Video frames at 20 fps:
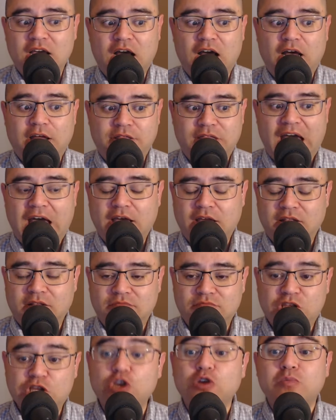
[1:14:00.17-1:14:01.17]
uh,
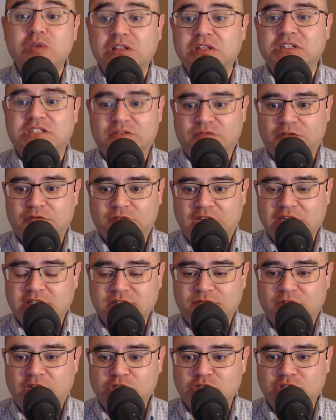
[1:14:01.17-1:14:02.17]
that cumulative
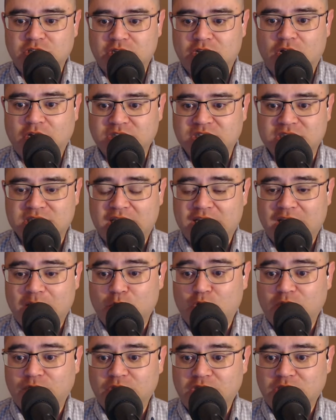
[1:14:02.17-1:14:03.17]
effect eventually causes that
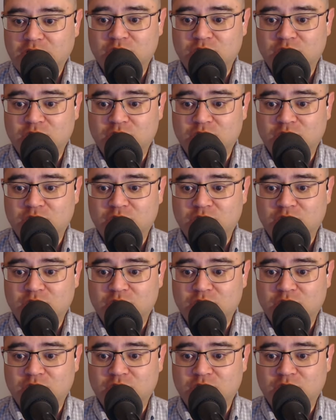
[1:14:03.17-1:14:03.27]
MOV